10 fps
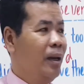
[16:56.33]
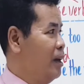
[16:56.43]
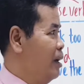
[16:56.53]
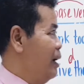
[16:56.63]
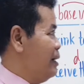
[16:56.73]

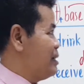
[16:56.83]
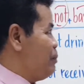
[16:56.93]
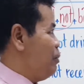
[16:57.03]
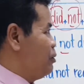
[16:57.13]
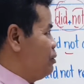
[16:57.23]

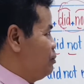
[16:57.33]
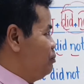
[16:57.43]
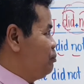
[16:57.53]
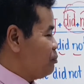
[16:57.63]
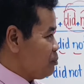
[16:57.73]

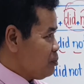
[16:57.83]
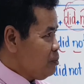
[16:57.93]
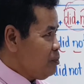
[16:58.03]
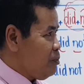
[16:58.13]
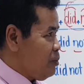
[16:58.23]
Example,
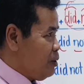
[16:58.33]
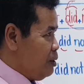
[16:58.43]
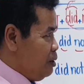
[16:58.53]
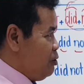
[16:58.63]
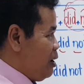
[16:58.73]

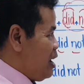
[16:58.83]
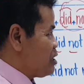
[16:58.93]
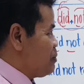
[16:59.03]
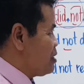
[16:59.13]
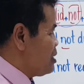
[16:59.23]
you ask
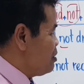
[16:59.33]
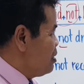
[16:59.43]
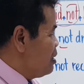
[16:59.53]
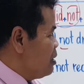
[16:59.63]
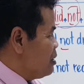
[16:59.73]
me,
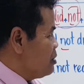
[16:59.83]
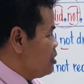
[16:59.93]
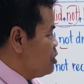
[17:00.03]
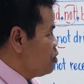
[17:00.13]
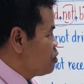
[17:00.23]
did
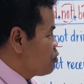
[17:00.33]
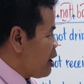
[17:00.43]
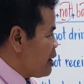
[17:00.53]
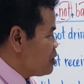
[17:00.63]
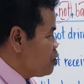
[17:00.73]
you
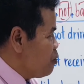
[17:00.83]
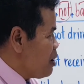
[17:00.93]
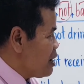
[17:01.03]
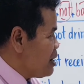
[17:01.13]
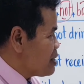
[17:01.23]
drink too
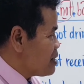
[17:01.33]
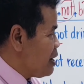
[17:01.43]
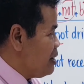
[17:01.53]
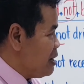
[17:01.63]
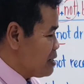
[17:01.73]
much last
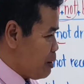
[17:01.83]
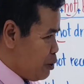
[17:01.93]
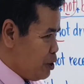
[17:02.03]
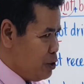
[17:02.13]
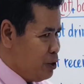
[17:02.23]
night?
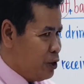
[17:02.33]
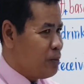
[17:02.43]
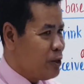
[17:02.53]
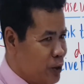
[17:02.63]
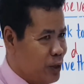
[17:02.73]
Example, you
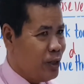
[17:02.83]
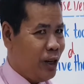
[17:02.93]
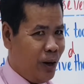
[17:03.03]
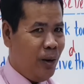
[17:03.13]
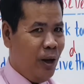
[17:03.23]
confuse,
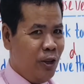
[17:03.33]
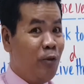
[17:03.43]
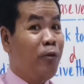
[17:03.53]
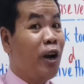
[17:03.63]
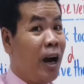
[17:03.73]
you forgot